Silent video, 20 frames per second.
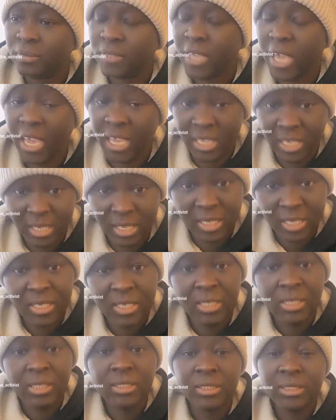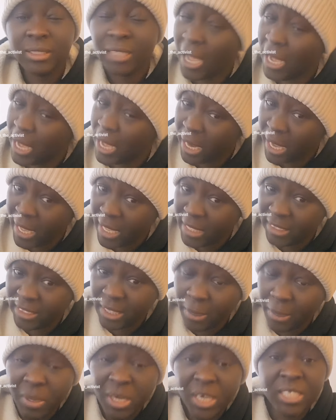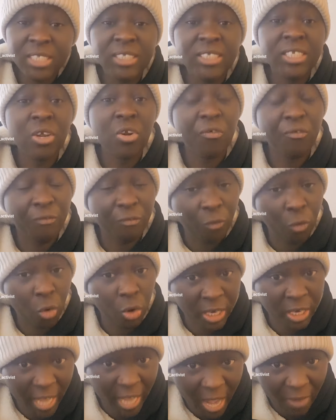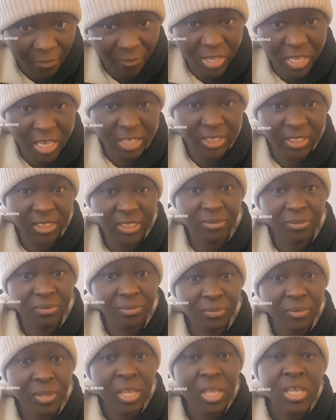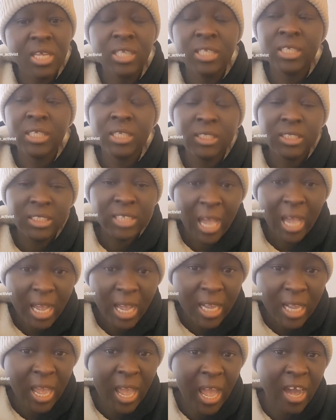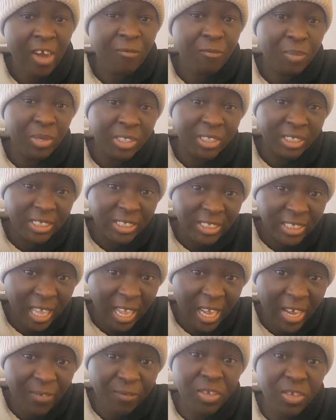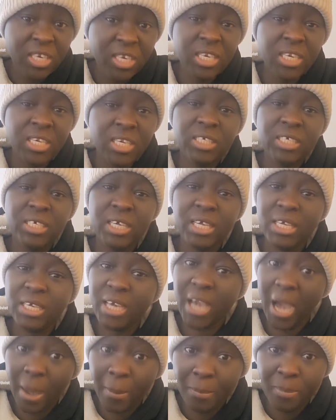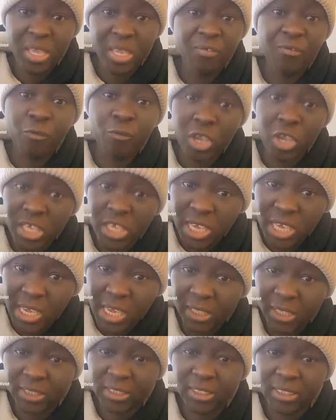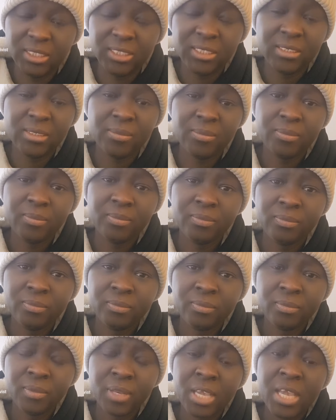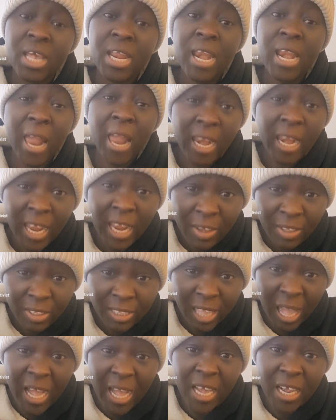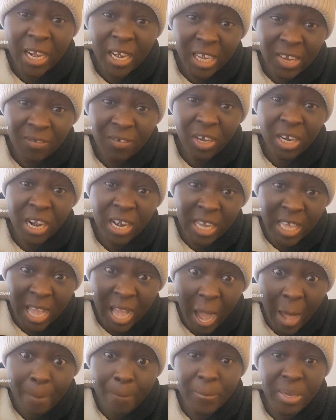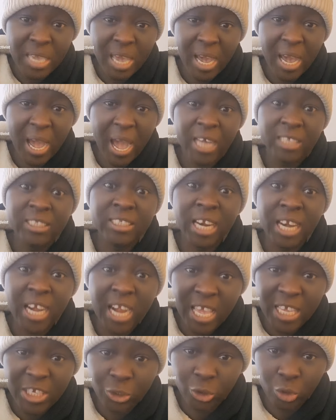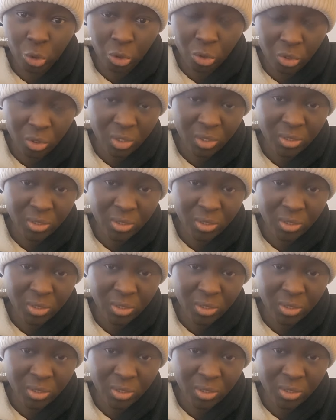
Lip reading: Hey, Tangara is the Minister of Foreign Affairs. Tangara have been serving Gambia for years. Lan la Tangara defaral Gambia as a nation?